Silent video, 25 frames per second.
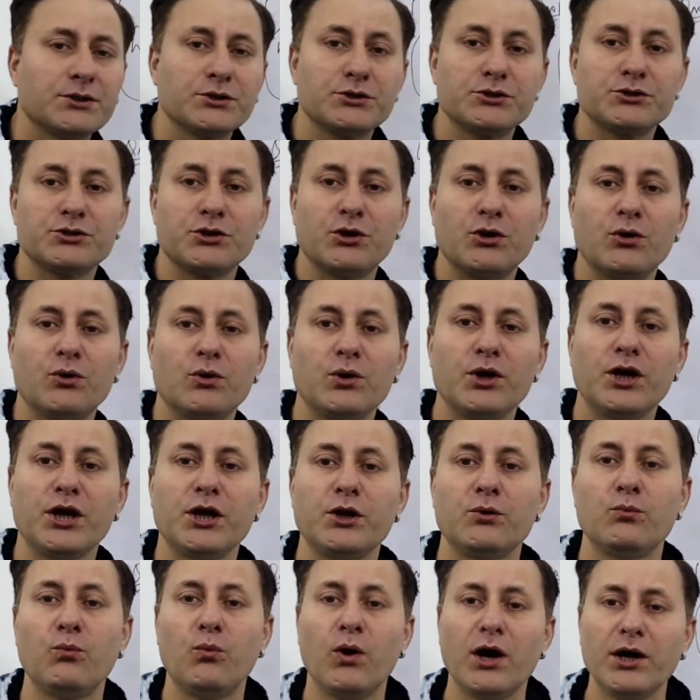So
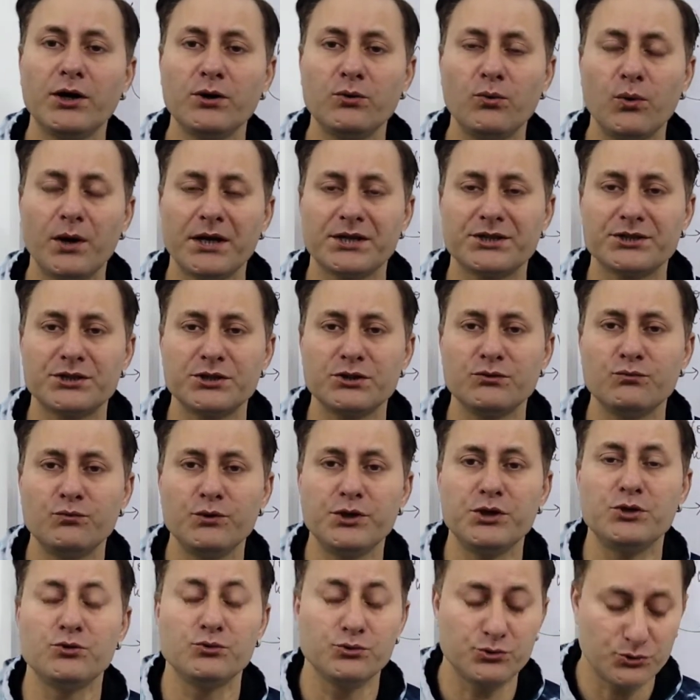in one question we
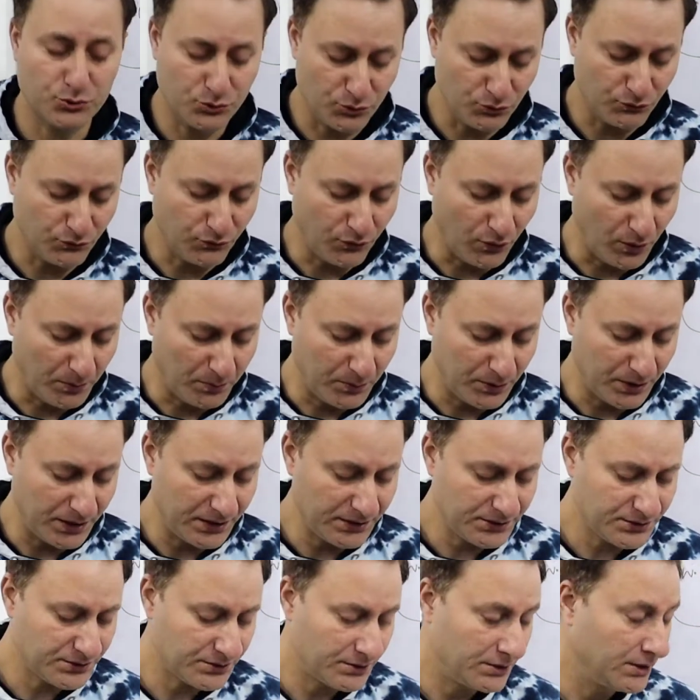used two
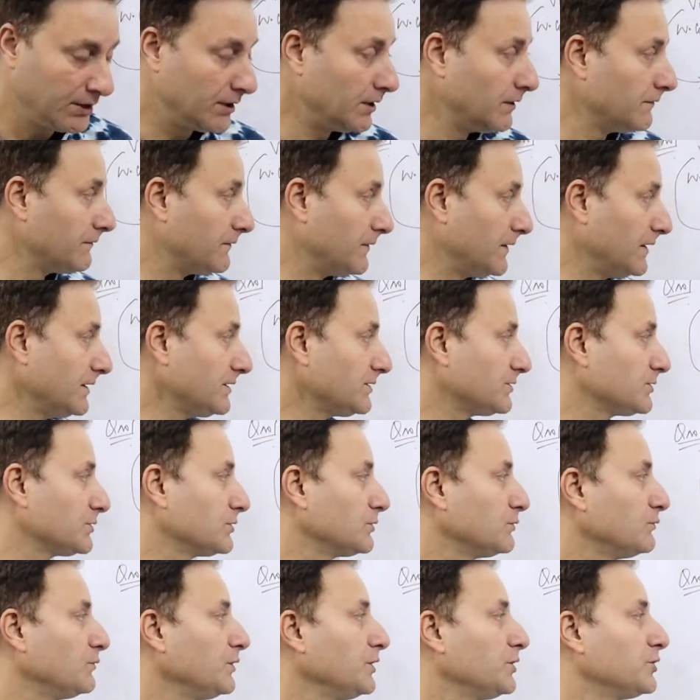formulas.
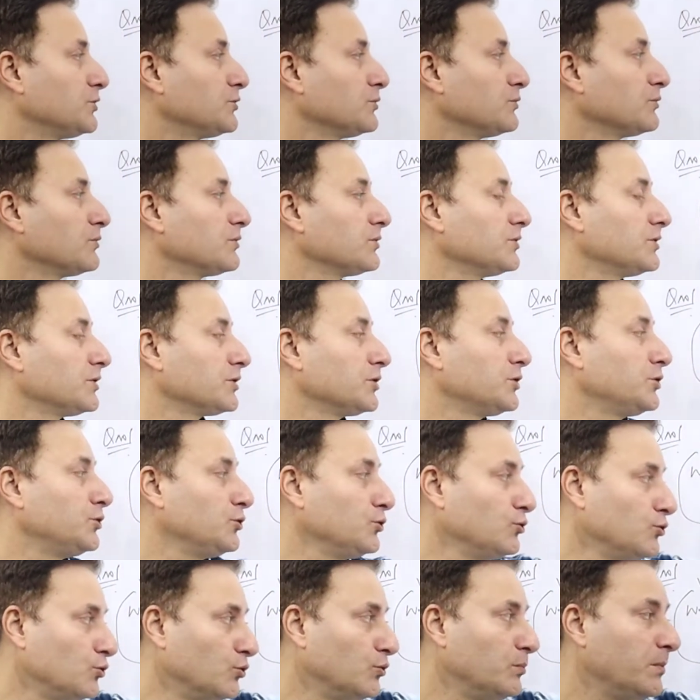First we took the
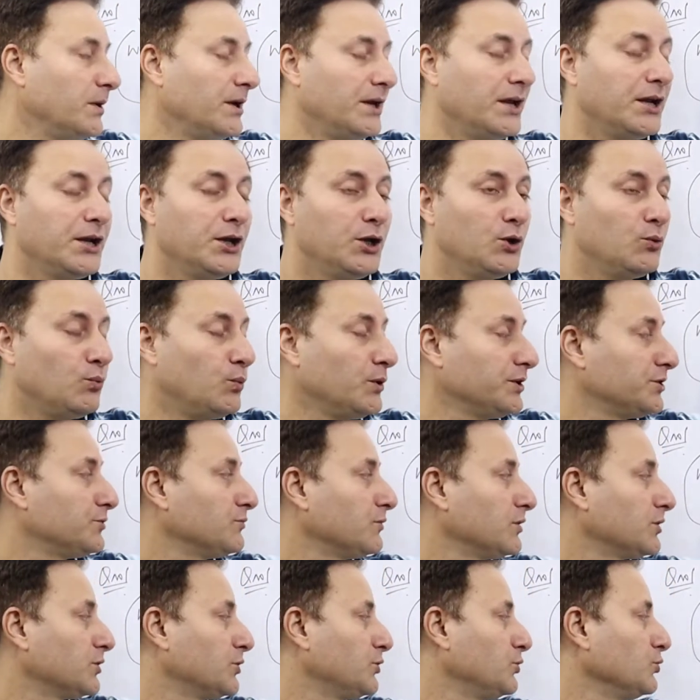cube,
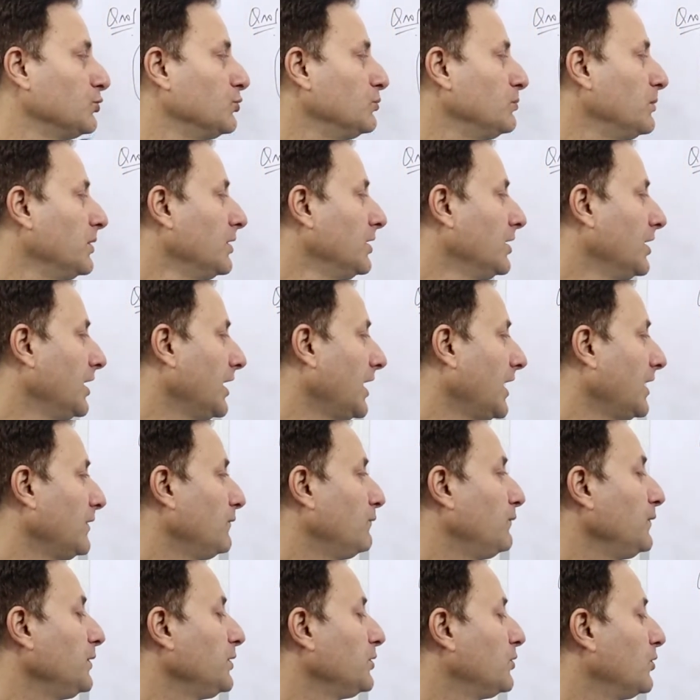individual cube, and
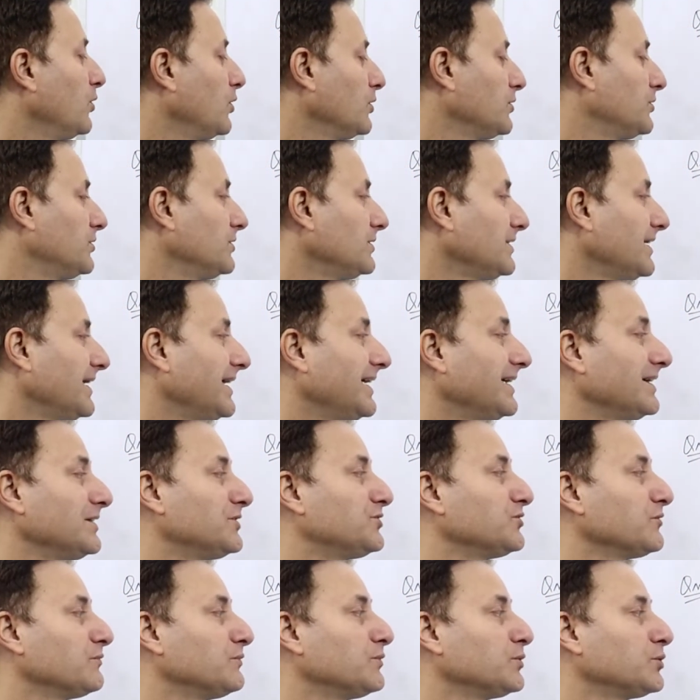we got the
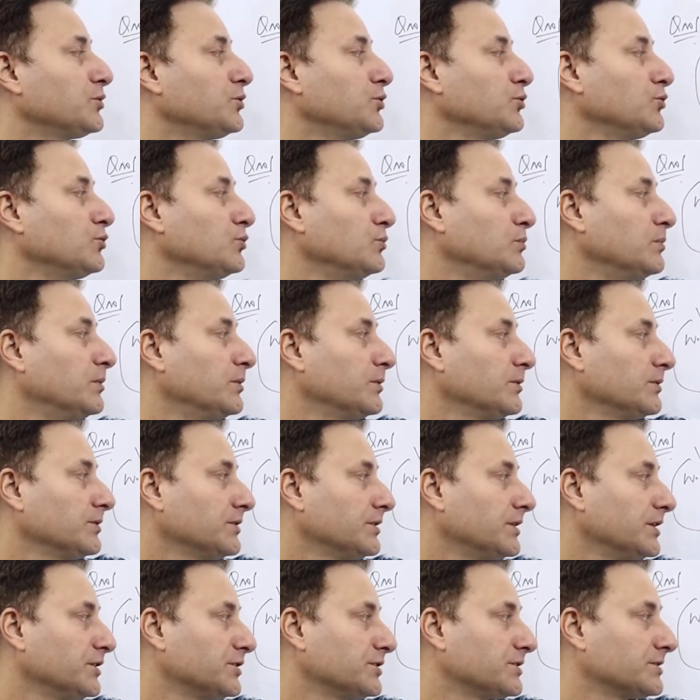edge of the cube,
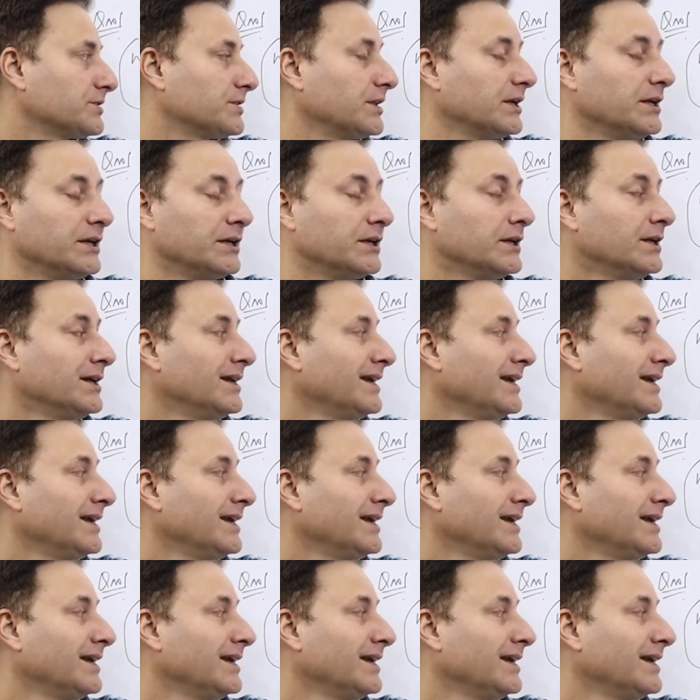this thing,